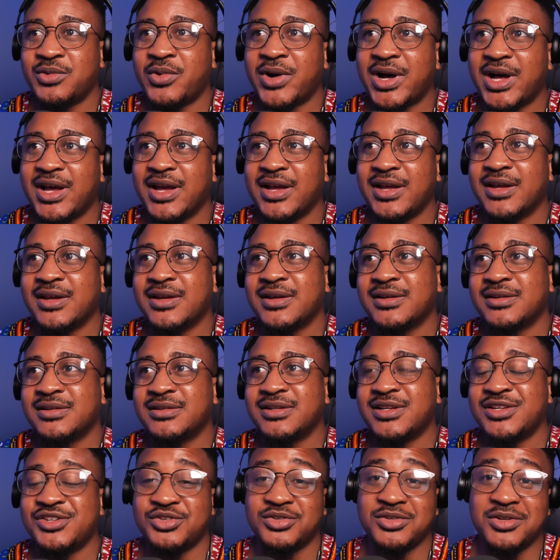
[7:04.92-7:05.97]
why
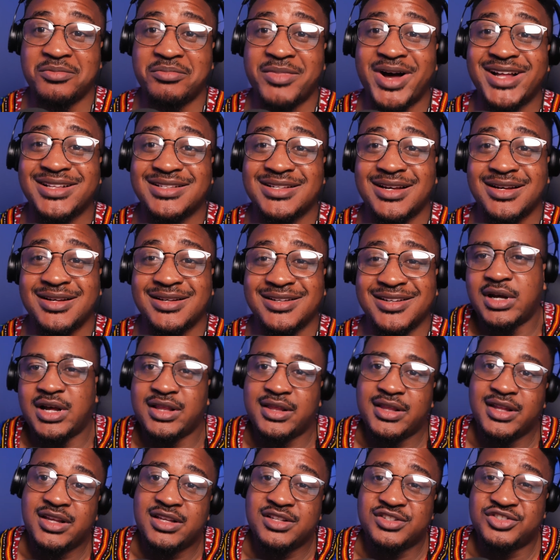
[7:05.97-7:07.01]
it shouldn't matter. I
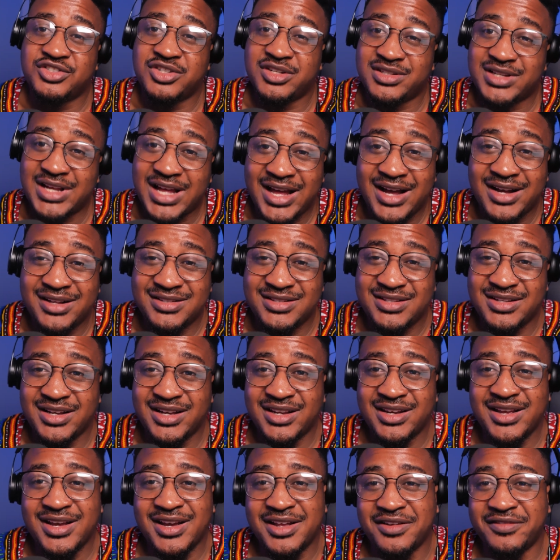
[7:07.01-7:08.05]
think it's just acting at
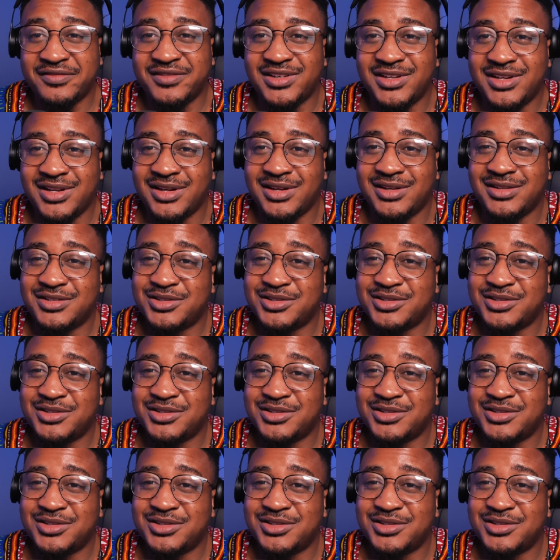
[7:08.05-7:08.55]
the end of the day.